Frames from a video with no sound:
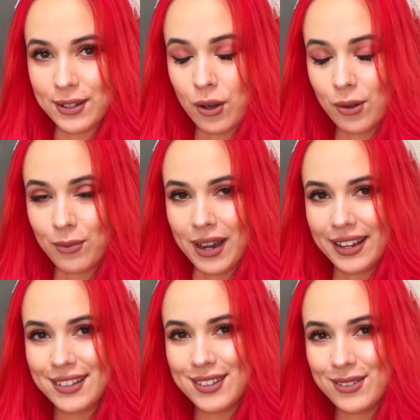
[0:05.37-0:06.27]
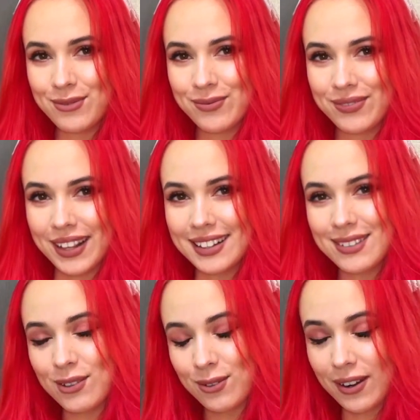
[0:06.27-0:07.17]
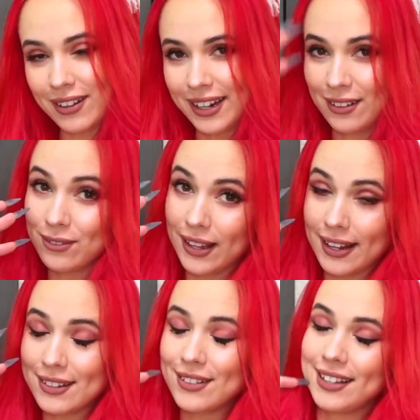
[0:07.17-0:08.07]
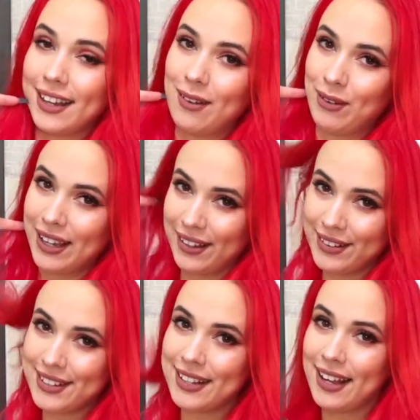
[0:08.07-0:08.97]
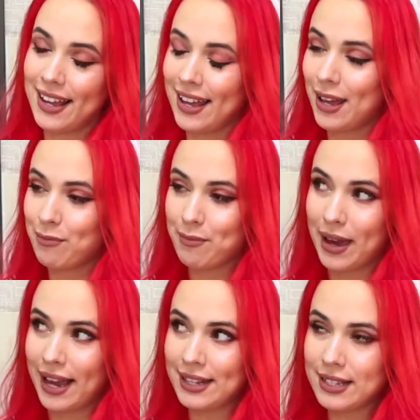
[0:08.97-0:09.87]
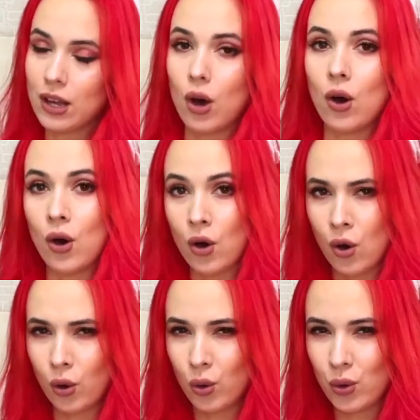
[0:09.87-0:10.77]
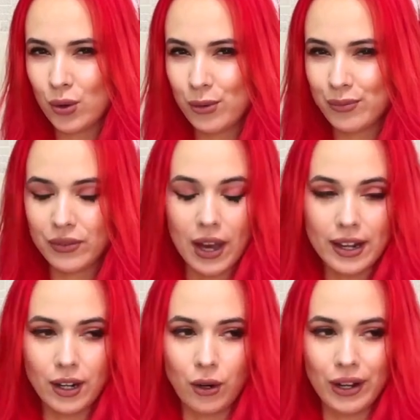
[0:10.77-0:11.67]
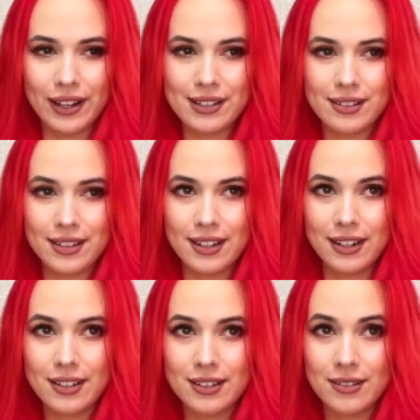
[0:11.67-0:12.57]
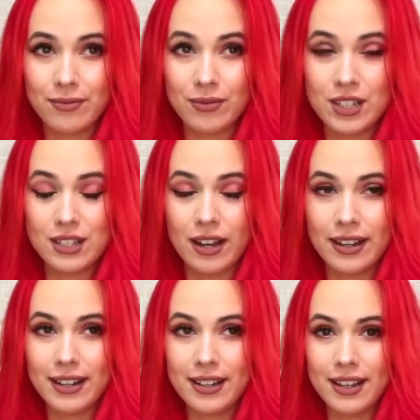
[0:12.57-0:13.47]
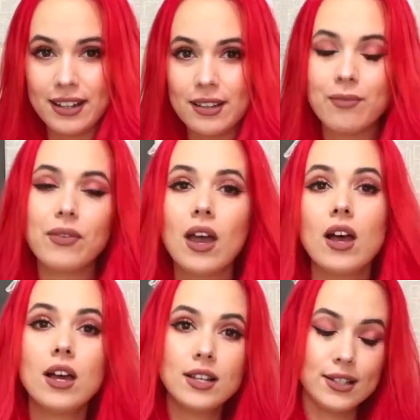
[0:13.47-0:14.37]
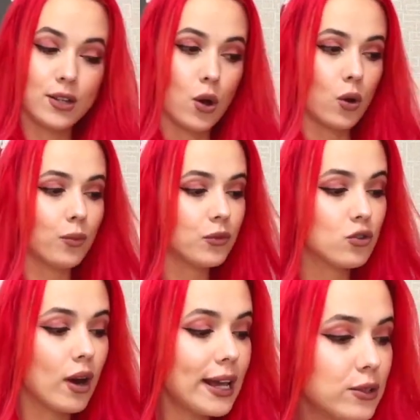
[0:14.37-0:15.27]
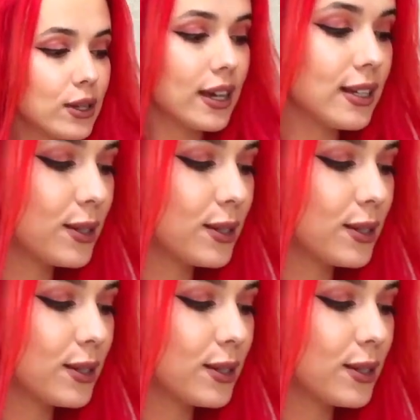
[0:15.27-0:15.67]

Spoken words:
on my YouTube. That's me, Fairy Elfie, and today I'm kids maid or cook. I don't know yet, didn't decide it yet. So try to guess